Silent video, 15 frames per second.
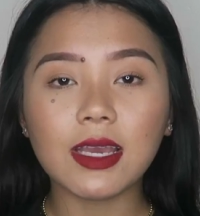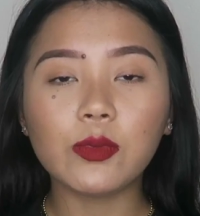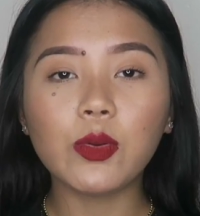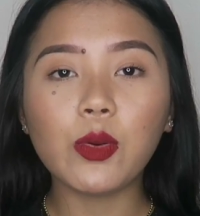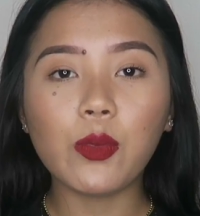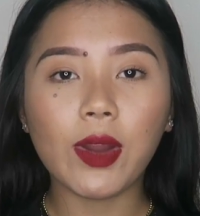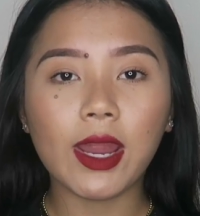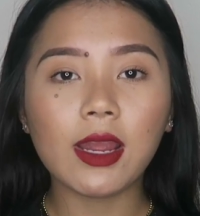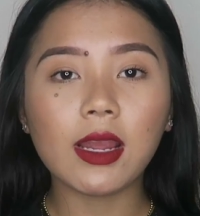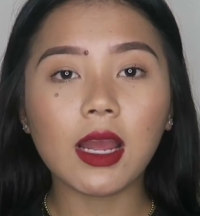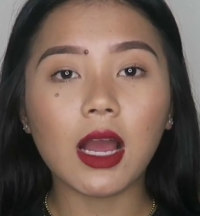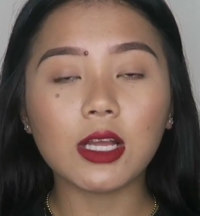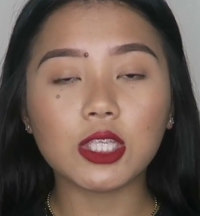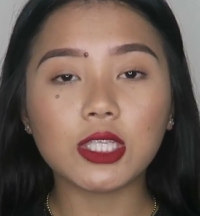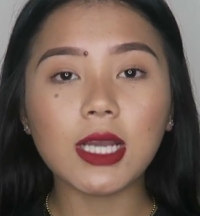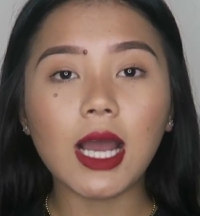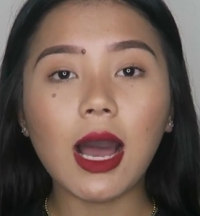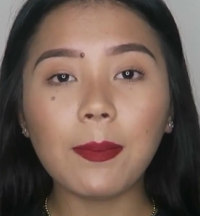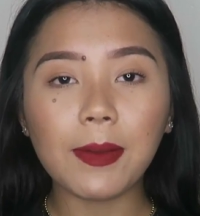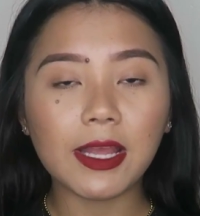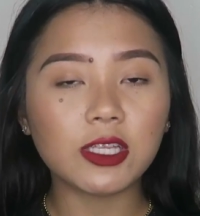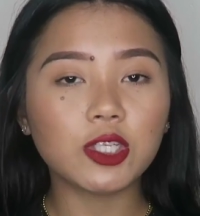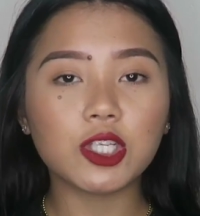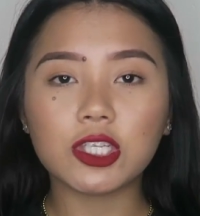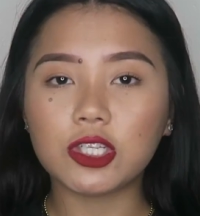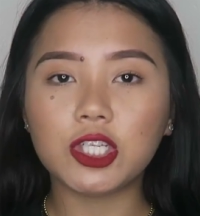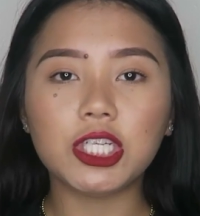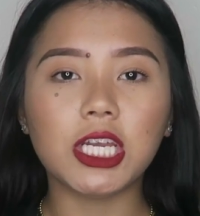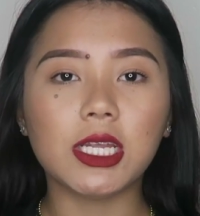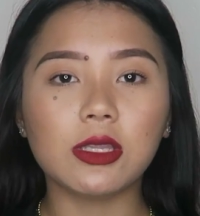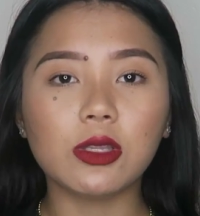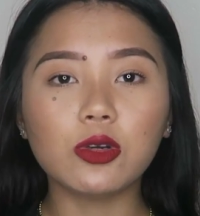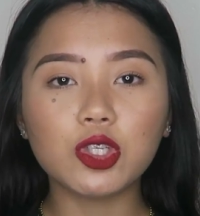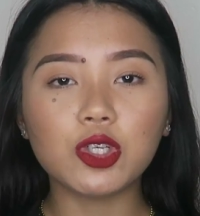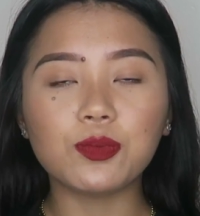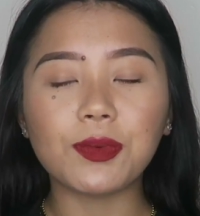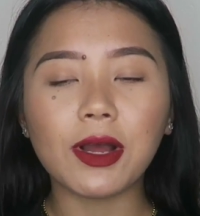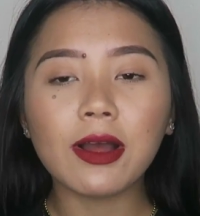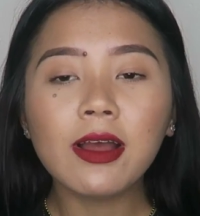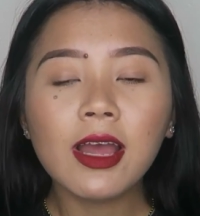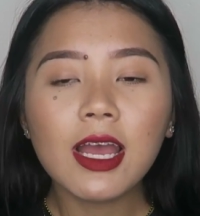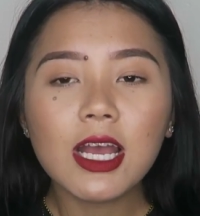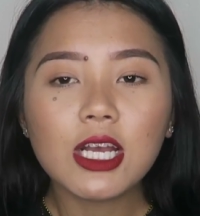and we were wearing a top and just jean, no chupa.